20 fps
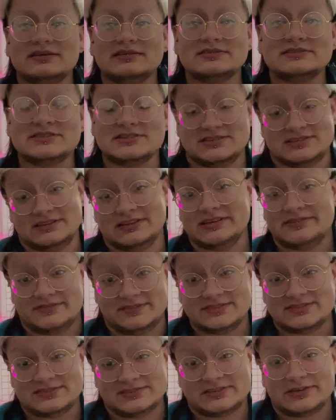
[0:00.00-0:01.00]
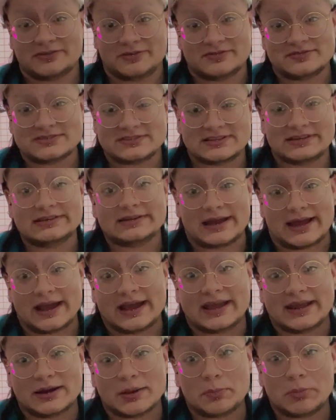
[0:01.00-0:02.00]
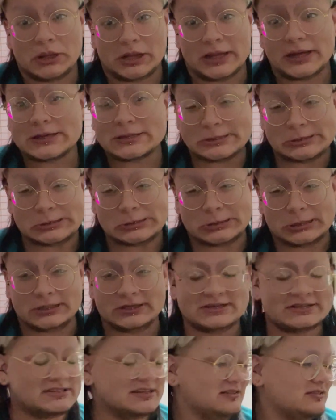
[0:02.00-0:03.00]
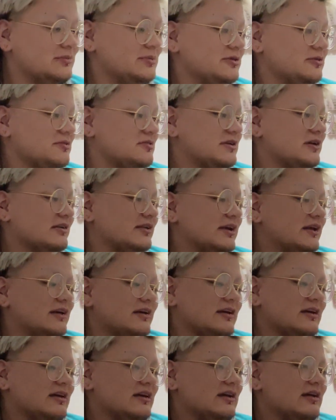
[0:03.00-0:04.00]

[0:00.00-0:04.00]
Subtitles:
She doesn't live in zones 9 plus. She lives up in North Carolina.